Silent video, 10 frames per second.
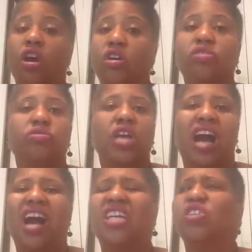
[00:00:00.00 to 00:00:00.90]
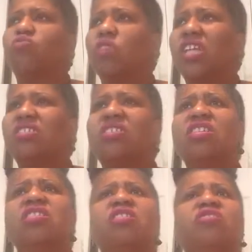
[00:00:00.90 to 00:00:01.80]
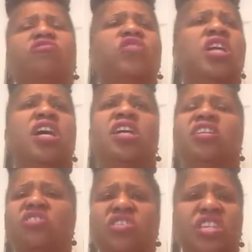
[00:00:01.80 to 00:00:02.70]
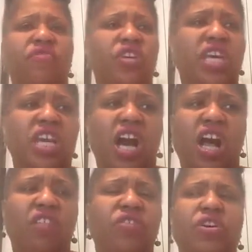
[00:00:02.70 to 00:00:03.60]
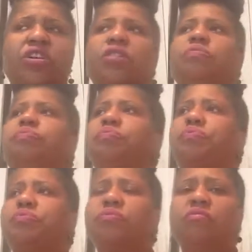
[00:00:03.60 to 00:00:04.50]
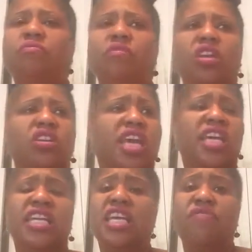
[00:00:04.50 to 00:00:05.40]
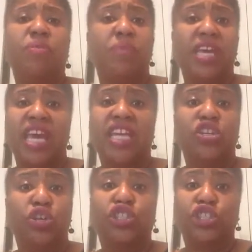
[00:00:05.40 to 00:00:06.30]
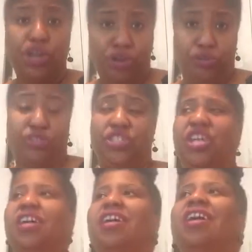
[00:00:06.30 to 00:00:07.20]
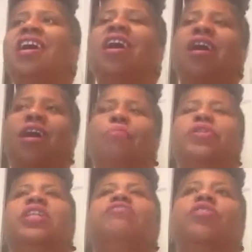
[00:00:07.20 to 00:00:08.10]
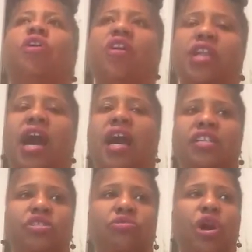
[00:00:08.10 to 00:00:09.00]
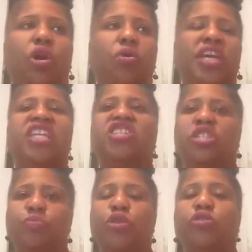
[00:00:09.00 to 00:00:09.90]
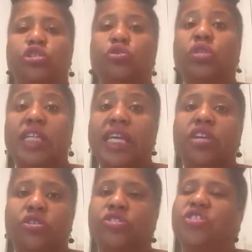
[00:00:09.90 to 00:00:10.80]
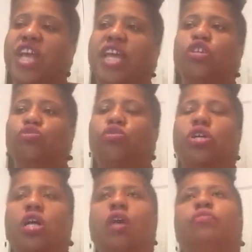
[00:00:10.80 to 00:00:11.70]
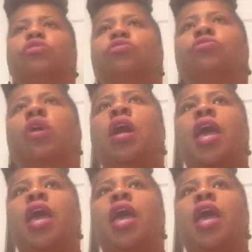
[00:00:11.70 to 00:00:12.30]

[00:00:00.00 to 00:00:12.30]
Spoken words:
uncle, your aunt, your relatives, your significant other. It can even be in your church, believe it or not, you know, any spiritual leaders that you look up to.